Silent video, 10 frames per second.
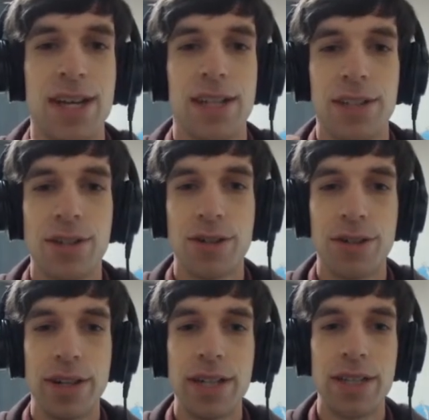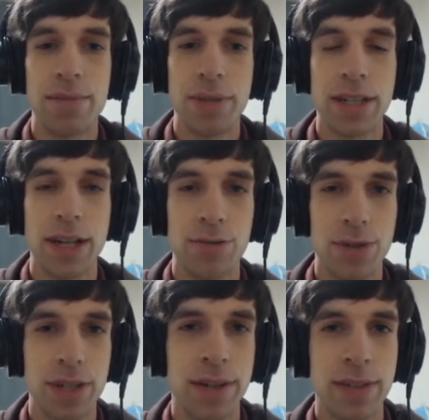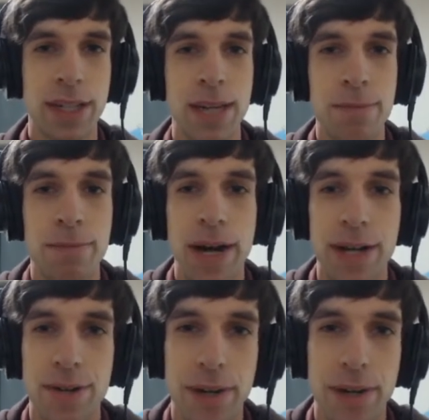So it's something that I'll really have to keep in mind